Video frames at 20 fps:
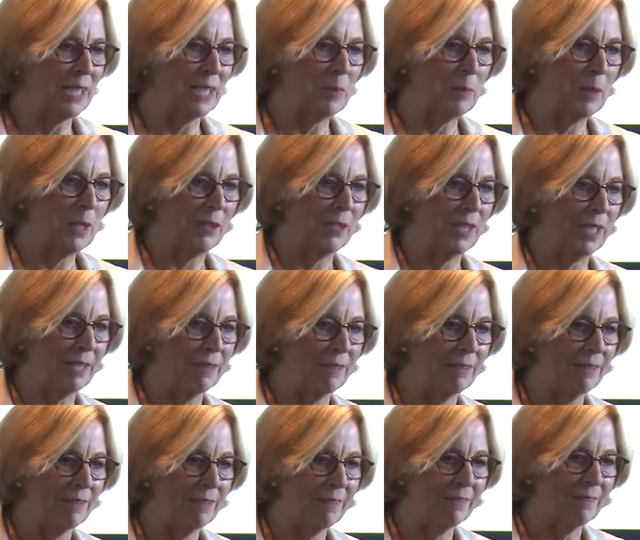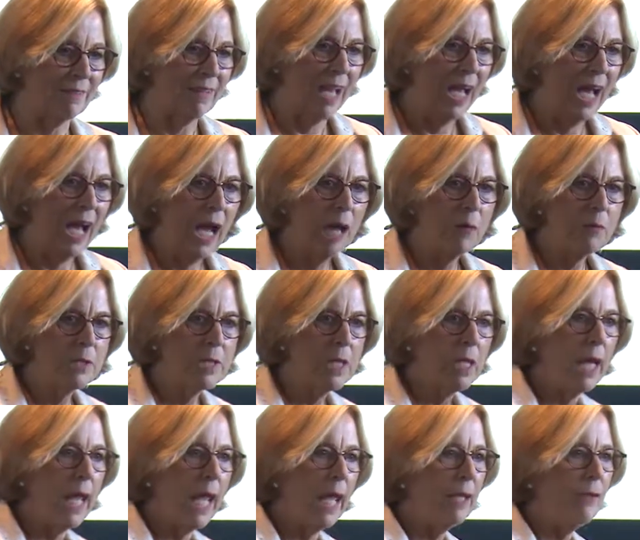experiences. I was
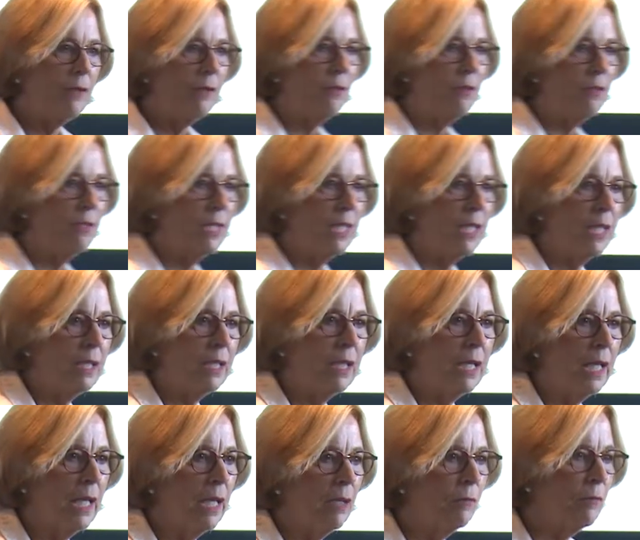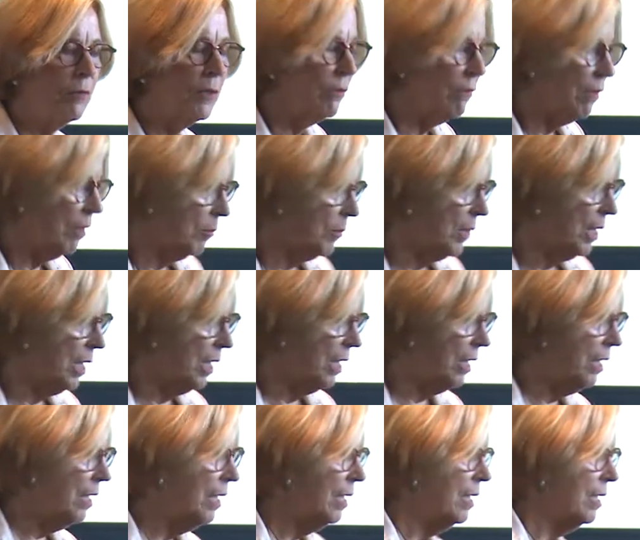glad to see the elephant up
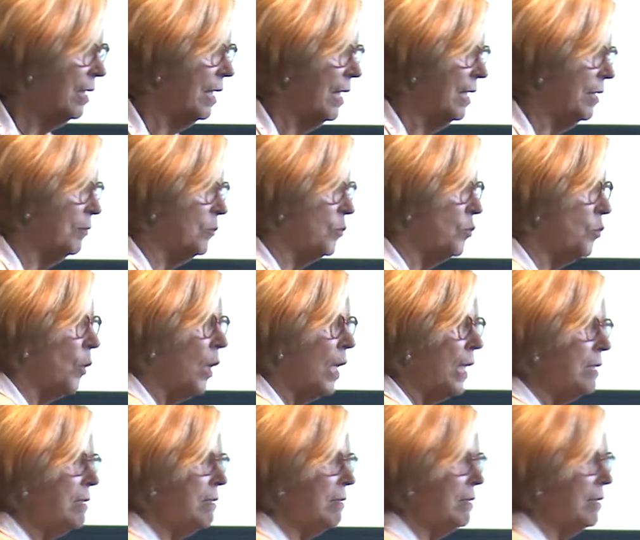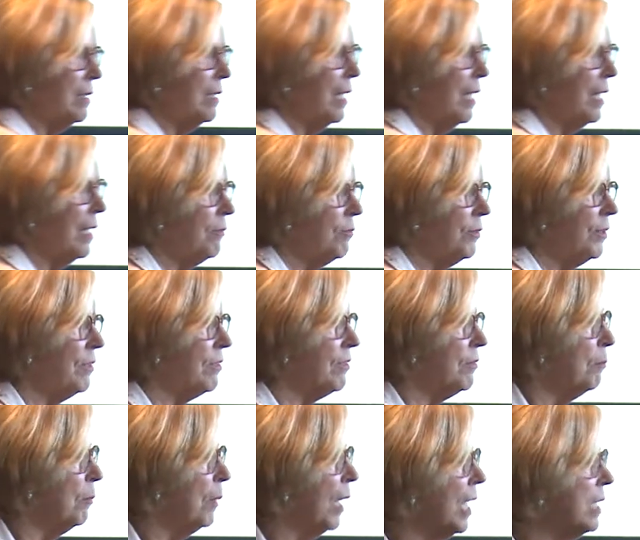there twice, elephants,
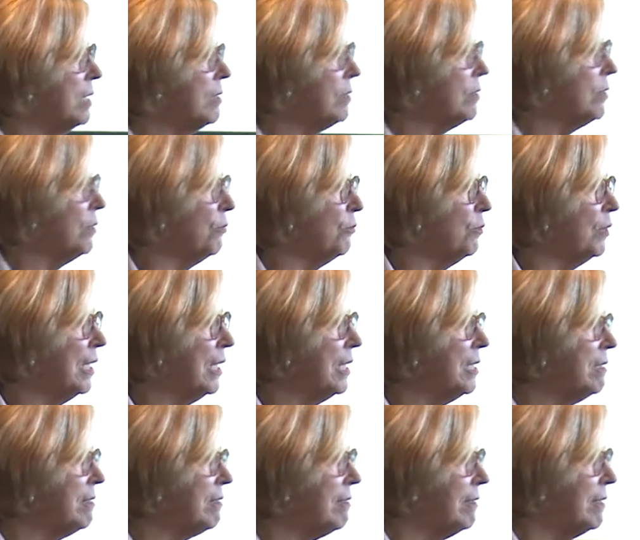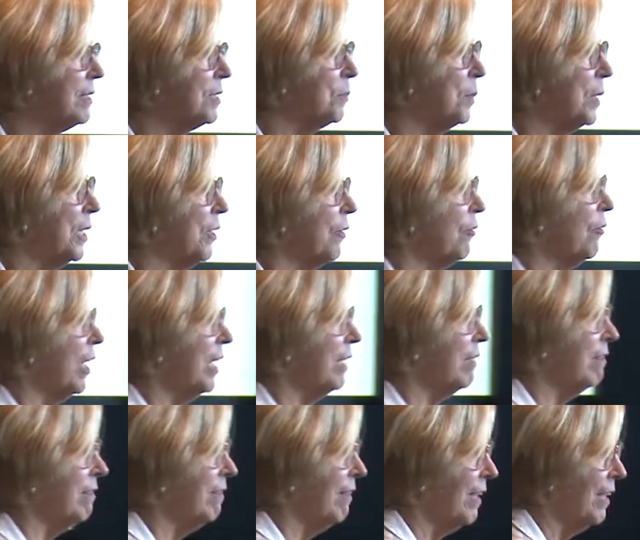mice, gorillas. It's been a great
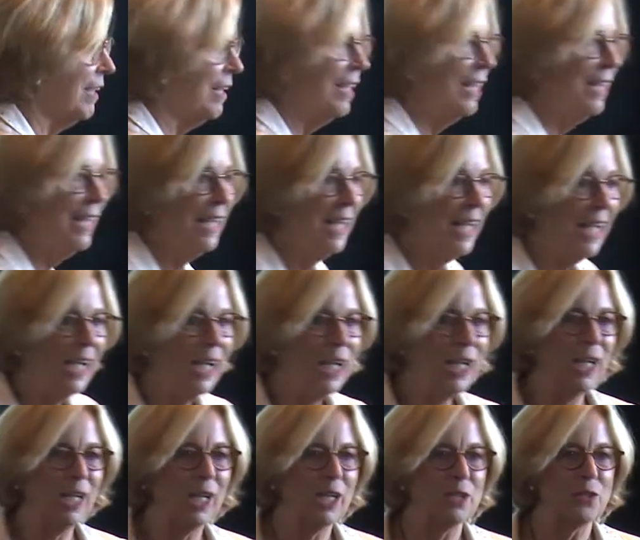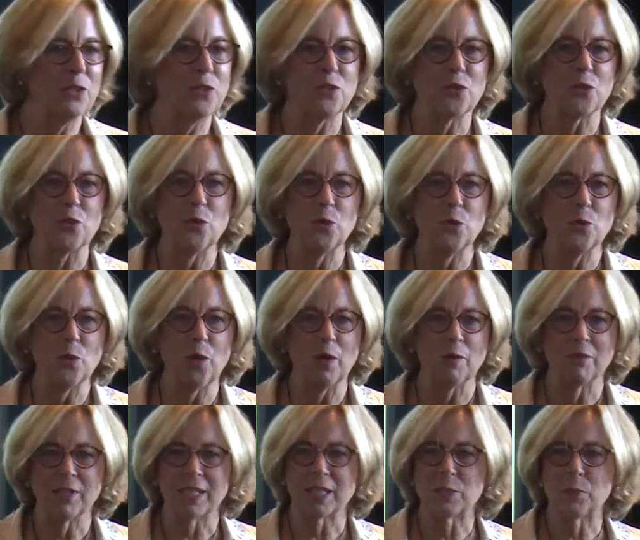zoo
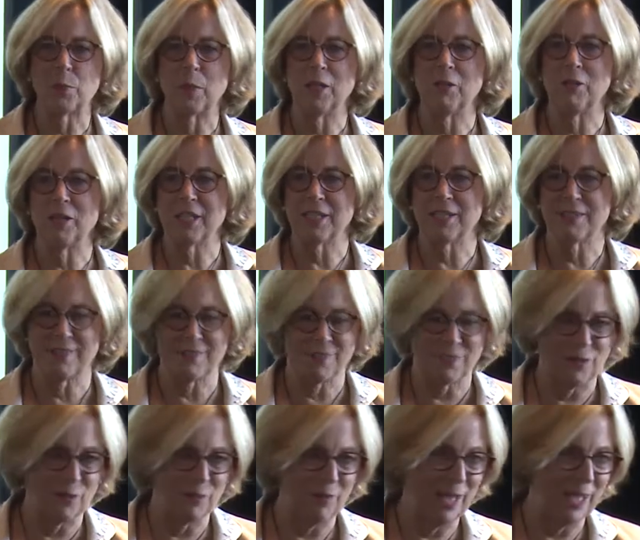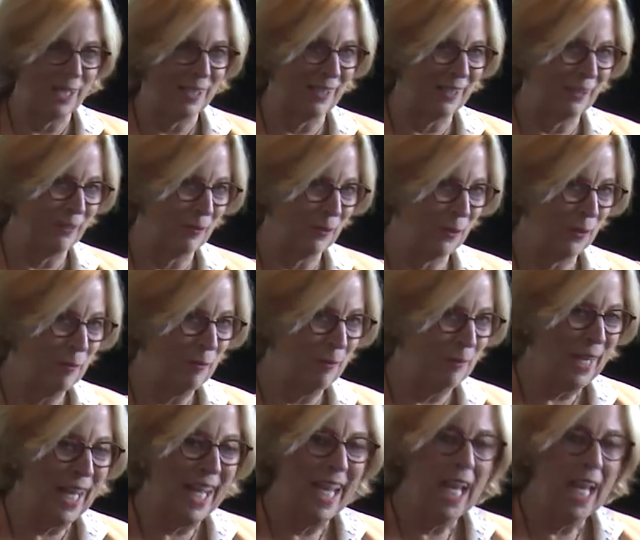of experiences you've had in the room.